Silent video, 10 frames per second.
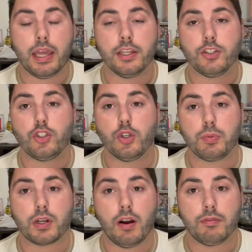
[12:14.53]
is
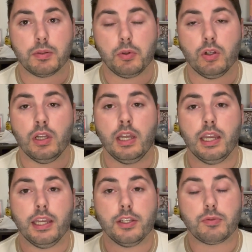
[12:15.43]
super comfortable.
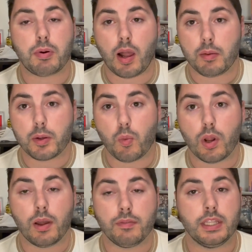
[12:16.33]
It is probably
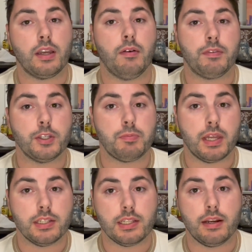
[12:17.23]
one of the comfiest
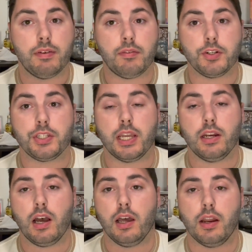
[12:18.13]
beds that I've ever stayed
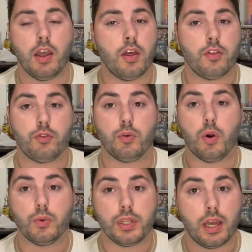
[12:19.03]
on through
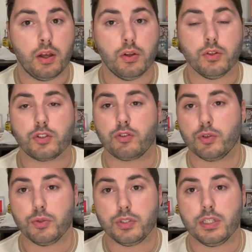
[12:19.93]
hotels,
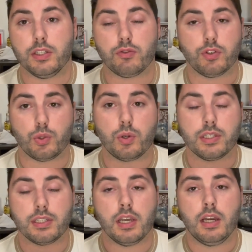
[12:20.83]
cruises, resorts.